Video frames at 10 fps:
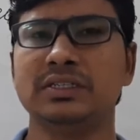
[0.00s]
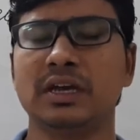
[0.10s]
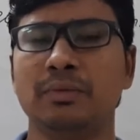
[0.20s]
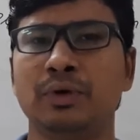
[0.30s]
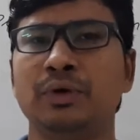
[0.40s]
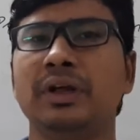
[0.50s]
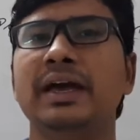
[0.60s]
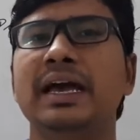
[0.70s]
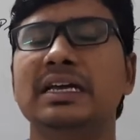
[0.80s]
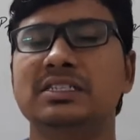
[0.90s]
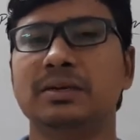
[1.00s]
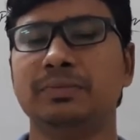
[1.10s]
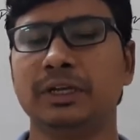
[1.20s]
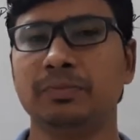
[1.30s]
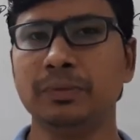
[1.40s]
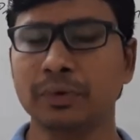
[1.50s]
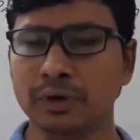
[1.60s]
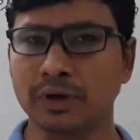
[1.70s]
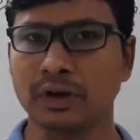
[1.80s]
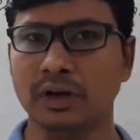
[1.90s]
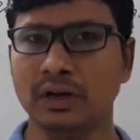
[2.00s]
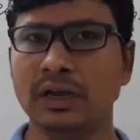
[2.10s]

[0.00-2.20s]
about SMTP protocol.